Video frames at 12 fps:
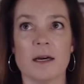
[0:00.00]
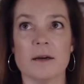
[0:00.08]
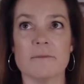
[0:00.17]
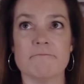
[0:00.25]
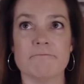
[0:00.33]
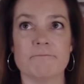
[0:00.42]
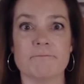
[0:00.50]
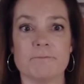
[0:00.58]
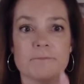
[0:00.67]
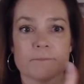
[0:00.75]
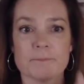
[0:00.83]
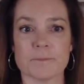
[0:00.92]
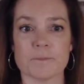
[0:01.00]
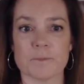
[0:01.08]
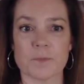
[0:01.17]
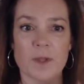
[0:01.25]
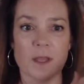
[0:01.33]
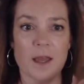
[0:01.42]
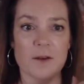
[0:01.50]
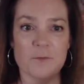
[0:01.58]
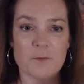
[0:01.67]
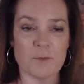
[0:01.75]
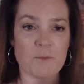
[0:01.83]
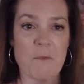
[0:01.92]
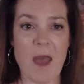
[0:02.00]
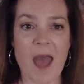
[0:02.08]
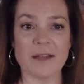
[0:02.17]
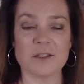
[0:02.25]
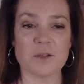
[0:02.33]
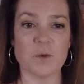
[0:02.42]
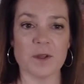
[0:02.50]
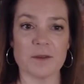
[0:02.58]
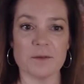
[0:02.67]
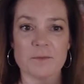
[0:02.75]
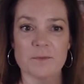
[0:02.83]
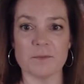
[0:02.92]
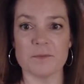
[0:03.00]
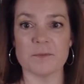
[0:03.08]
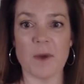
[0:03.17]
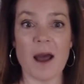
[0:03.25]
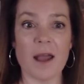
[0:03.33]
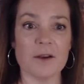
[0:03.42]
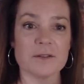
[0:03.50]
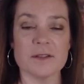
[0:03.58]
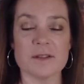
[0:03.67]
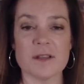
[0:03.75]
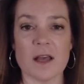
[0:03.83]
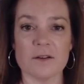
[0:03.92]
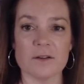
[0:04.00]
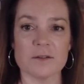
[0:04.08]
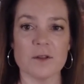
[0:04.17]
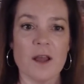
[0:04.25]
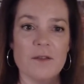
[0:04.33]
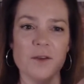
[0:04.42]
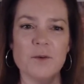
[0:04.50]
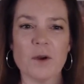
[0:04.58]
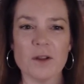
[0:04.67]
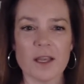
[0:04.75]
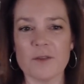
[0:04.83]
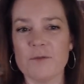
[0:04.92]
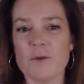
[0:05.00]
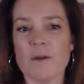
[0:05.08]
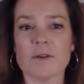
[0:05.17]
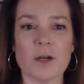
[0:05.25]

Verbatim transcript: um, kind of matched with buyers and sellers. You, like if you ever